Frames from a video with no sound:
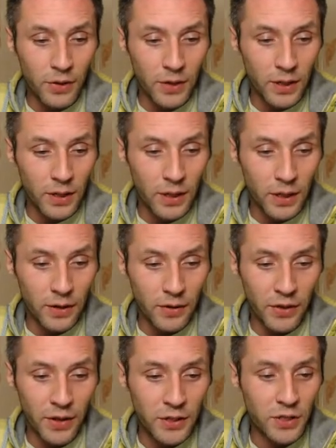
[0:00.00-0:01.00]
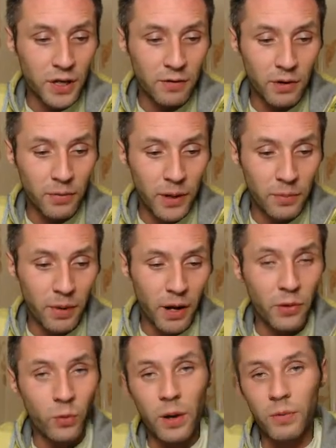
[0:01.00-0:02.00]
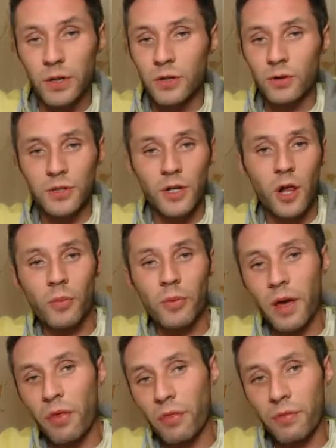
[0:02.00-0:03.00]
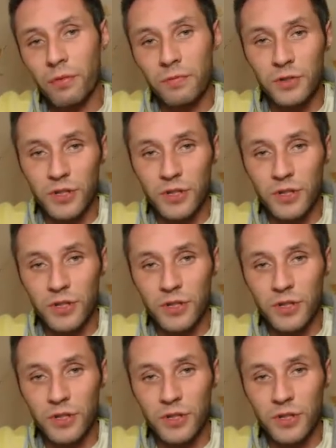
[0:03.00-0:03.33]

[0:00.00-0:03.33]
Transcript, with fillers: The Thanksgiving event, by the way, we don't celebrate